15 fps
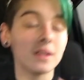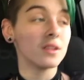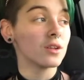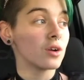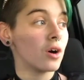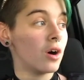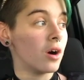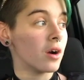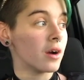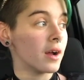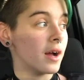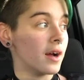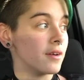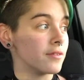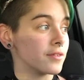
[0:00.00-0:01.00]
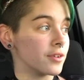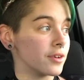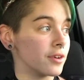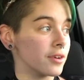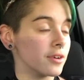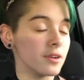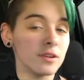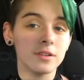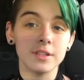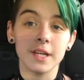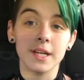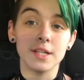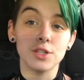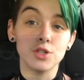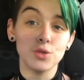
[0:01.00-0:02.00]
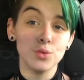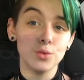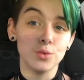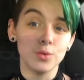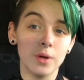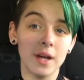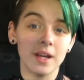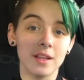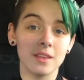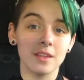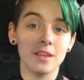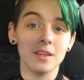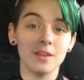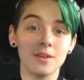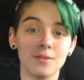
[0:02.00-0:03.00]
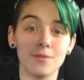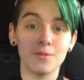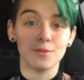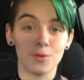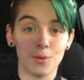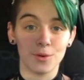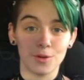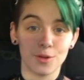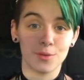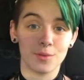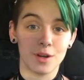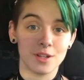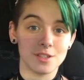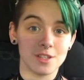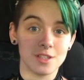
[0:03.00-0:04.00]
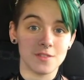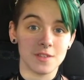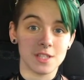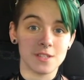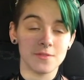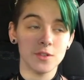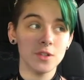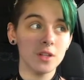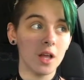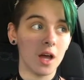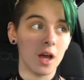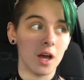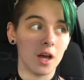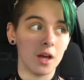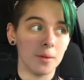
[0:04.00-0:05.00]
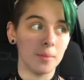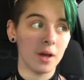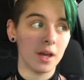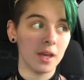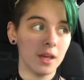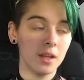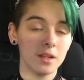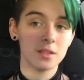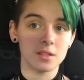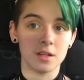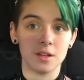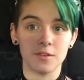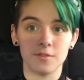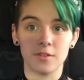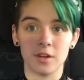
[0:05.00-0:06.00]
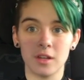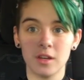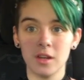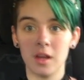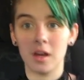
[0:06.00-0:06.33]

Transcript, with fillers: in the car after day two at the Florida Renaissance Festival. Um, I had a ton of fun.